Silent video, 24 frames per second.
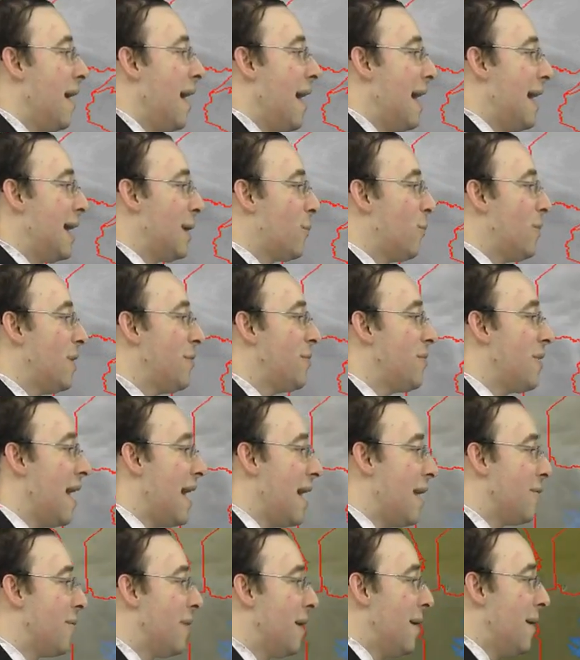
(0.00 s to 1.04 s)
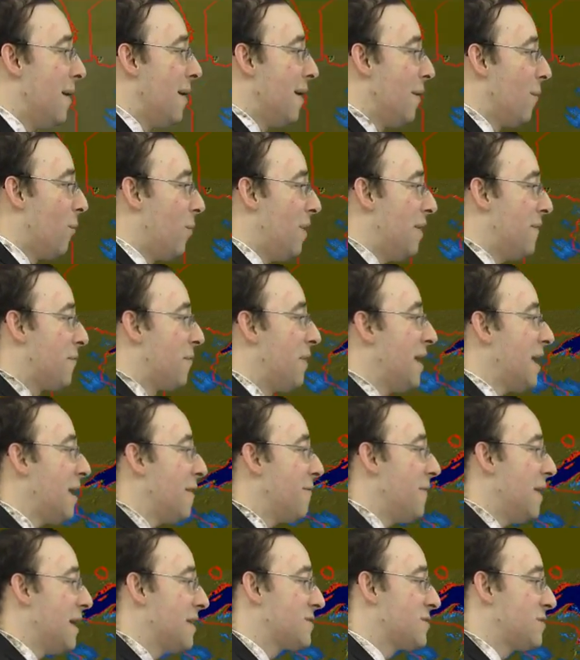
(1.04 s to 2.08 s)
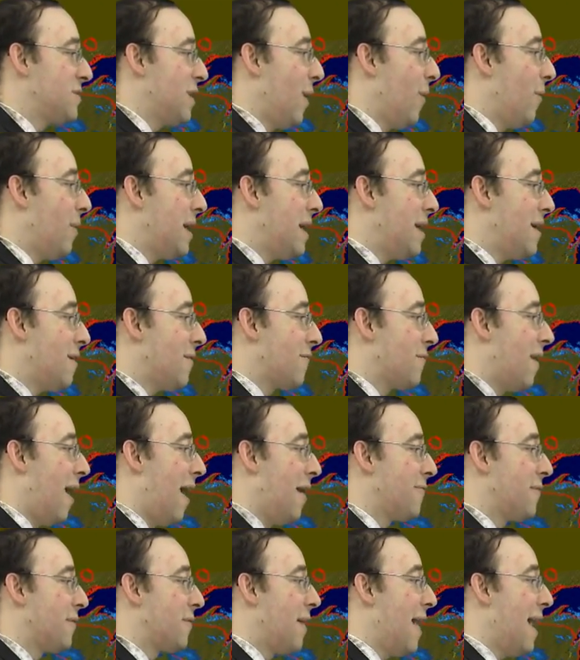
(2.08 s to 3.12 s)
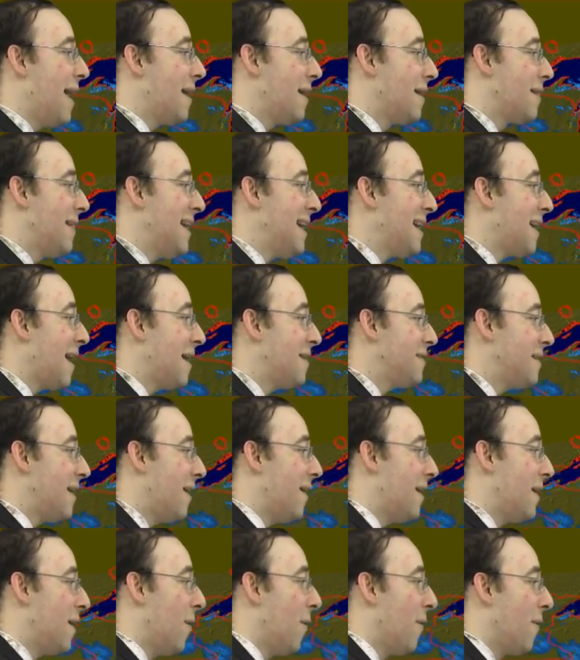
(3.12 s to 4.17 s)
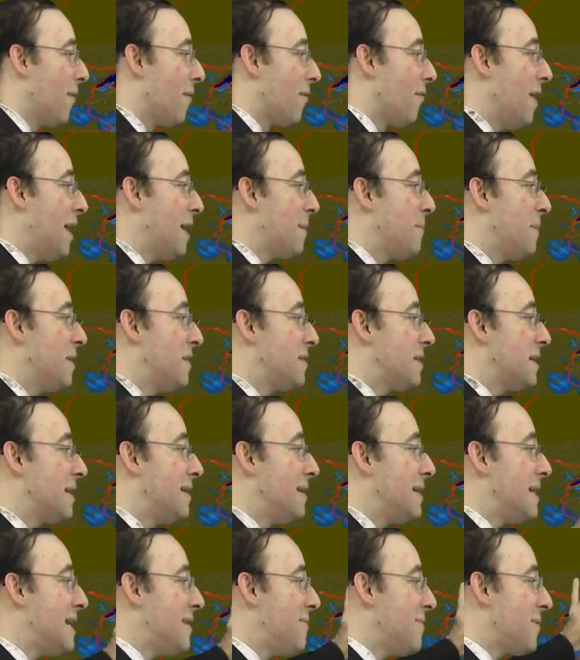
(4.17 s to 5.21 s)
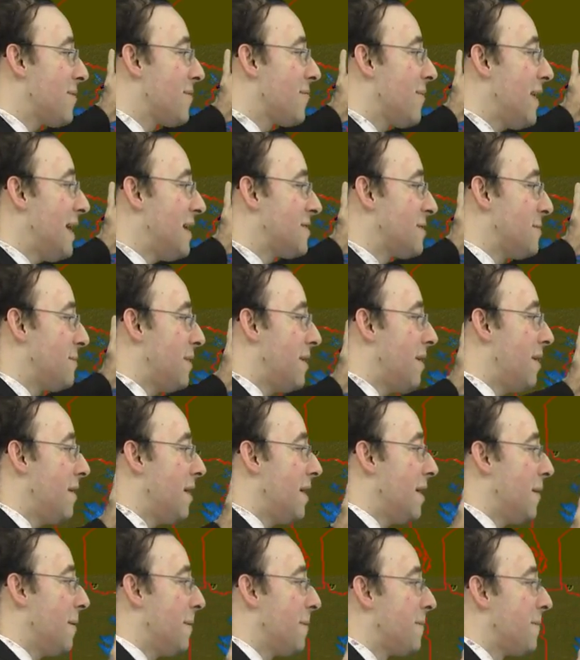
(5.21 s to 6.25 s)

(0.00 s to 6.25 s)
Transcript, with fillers: And with that, we have lake effect snow here off of Lake Ontario, Lake Michigan, even Lake Superior.